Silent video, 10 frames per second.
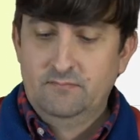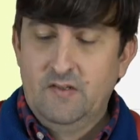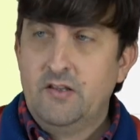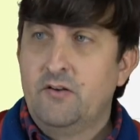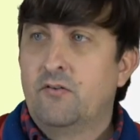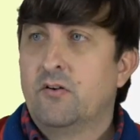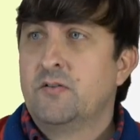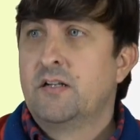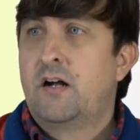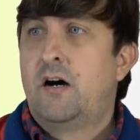and then
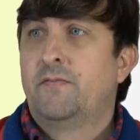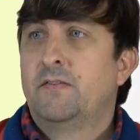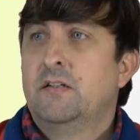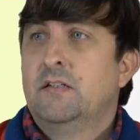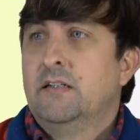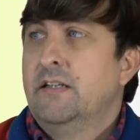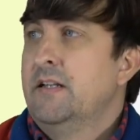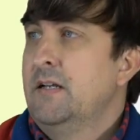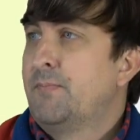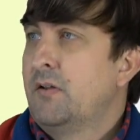close it off, and then
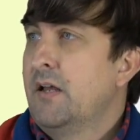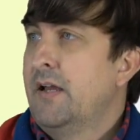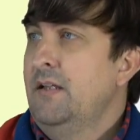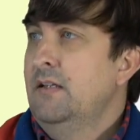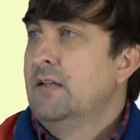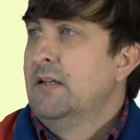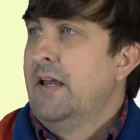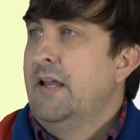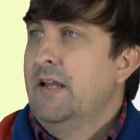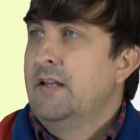hit play,
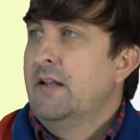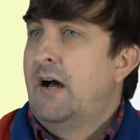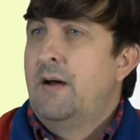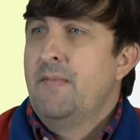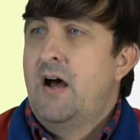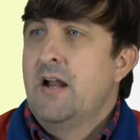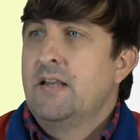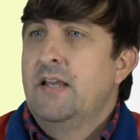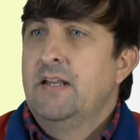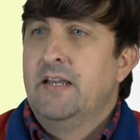and I'm not getting